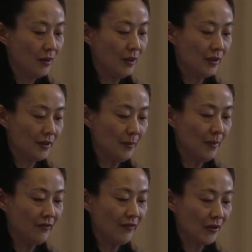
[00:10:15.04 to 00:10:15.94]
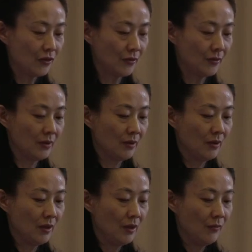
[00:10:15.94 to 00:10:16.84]
In a similar fashion,
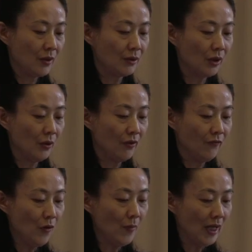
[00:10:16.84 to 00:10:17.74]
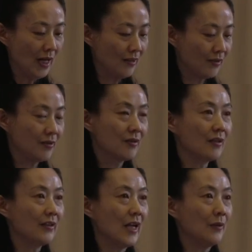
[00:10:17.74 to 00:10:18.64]
we could formalize
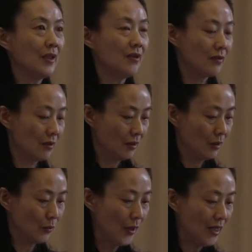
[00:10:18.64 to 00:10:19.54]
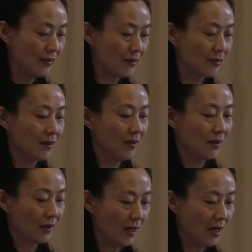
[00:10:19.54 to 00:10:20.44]
the narrator's race,
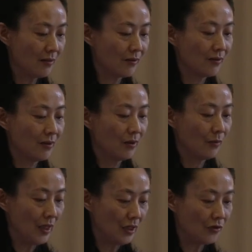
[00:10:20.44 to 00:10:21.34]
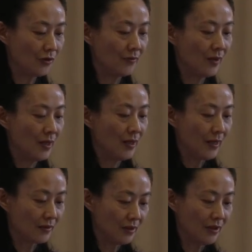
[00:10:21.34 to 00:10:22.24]
class, religion,
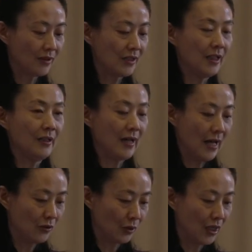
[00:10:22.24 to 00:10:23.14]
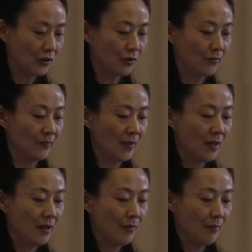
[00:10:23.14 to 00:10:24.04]
ethnicity, education,
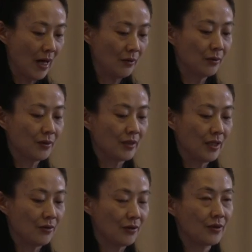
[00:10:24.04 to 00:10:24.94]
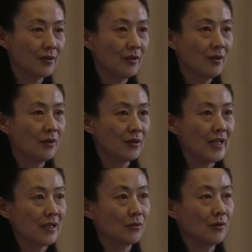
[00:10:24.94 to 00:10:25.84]
marital status, or
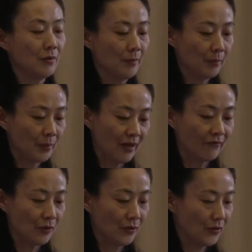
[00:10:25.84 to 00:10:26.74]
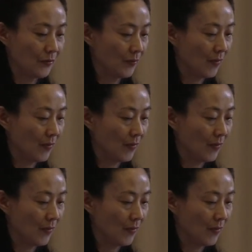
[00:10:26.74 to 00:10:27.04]
sexual preference,